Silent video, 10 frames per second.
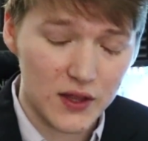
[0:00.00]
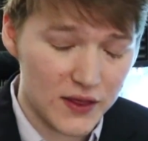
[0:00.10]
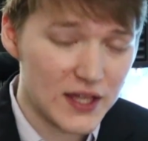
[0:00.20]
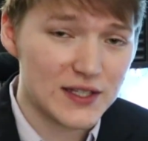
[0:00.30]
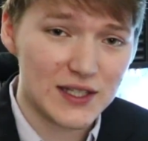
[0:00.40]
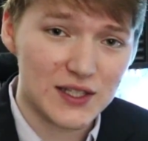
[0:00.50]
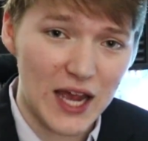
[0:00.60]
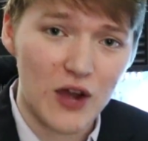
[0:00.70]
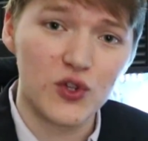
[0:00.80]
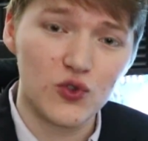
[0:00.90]
This is
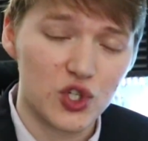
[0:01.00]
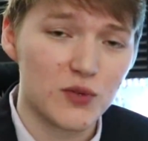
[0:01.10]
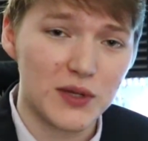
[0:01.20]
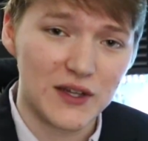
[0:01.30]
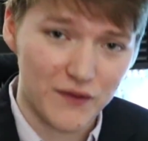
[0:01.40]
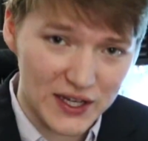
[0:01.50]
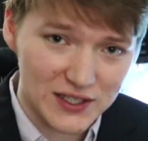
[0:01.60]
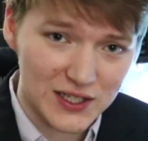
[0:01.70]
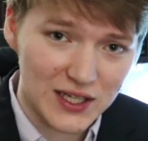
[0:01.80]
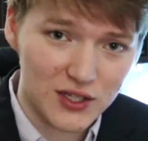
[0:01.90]
how you should be
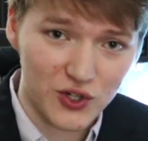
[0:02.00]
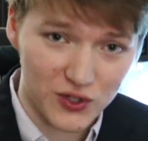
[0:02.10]
investing in